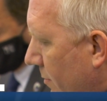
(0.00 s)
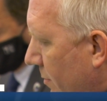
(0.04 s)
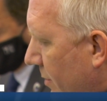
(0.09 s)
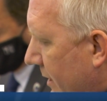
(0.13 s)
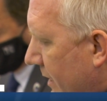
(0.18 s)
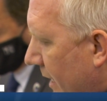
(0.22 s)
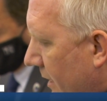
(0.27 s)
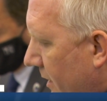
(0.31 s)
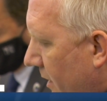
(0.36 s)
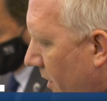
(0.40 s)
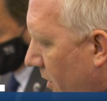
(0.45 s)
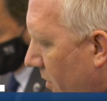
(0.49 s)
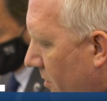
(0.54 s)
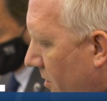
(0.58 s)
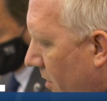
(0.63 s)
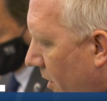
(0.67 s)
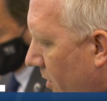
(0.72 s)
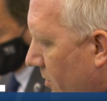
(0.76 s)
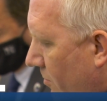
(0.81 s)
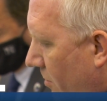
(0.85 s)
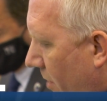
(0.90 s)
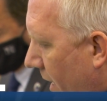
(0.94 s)
Protecting
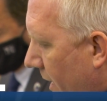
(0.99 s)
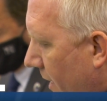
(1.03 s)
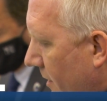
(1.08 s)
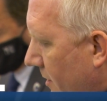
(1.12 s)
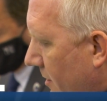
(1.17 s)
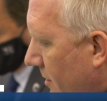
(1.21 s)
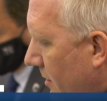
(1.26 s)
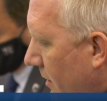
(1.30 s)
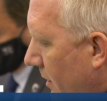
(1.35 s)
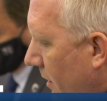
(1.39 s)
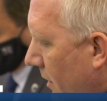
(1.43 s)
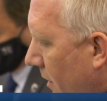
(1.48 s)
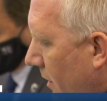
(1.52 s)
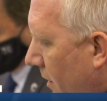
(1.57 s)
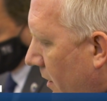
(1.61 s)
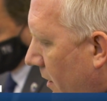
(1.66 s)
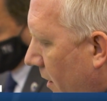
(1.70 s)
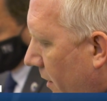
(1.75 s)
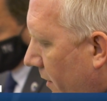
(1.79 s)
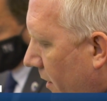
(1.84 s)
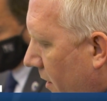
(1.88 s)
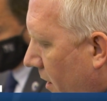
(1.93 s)
Utah's rights
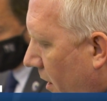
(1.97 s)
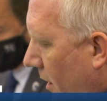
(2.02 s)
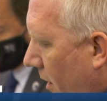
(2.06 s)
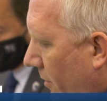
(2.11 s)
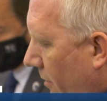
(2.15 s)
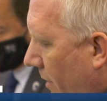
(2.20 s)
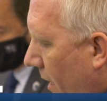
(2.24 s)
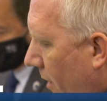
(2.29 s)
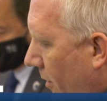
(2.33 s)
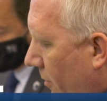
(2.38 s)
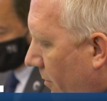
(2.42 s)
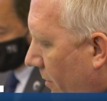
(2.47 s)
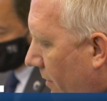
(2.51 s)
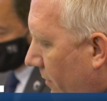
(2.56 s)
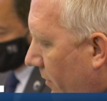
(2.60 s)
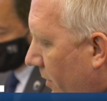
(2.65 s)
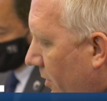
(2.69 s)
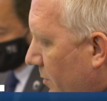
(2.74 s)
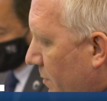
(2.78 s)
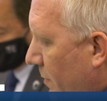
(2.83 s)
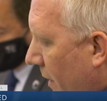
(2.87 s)
on the Colorado River is